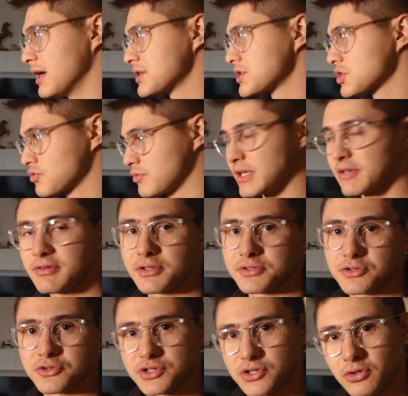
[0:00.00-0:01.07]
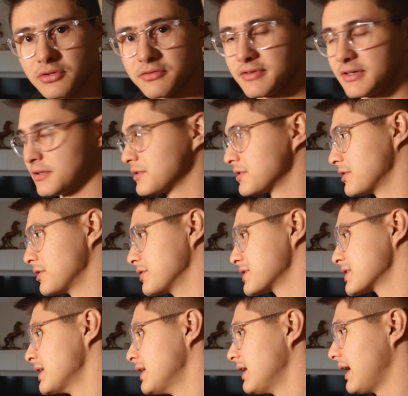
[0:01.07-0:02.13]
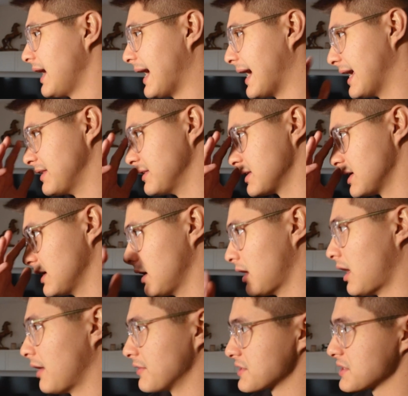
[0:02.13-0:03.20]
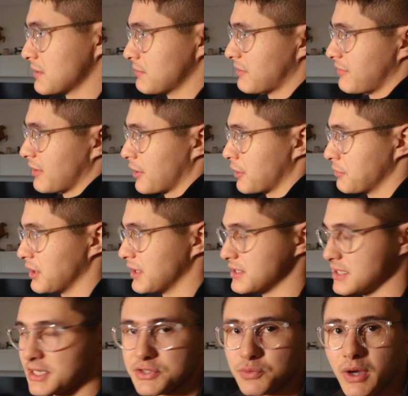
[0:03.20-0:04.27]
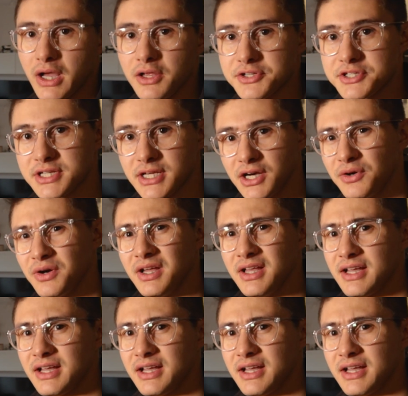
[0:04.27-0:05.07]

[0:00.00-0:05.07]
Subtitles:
streak filters, gold filters, and obviously my variable ND as well. So,